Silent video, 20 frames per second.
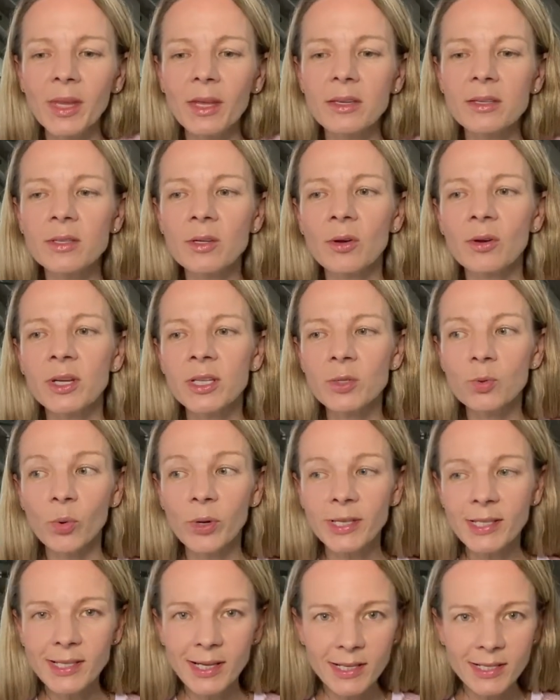So it's
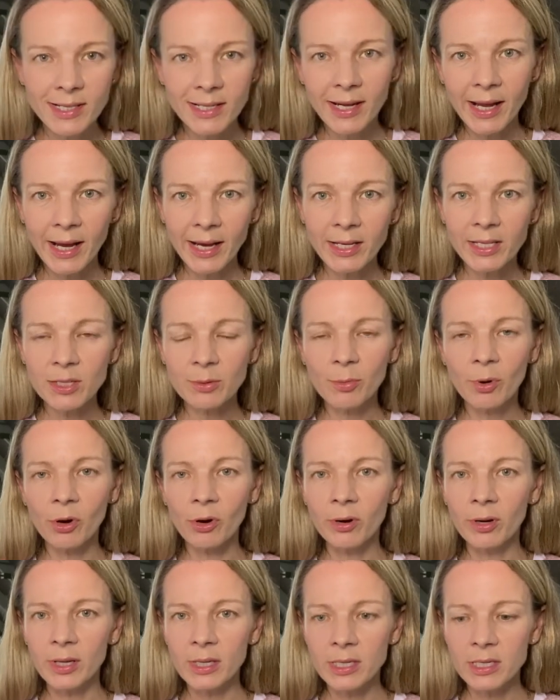Wednesday today.
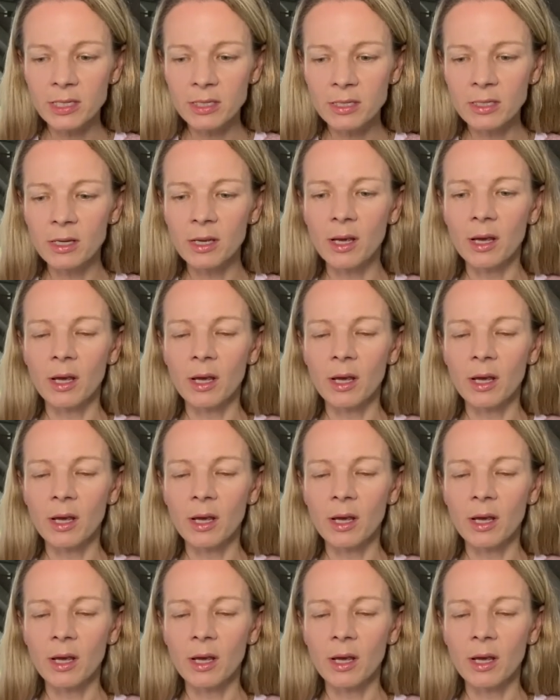Tomorrow is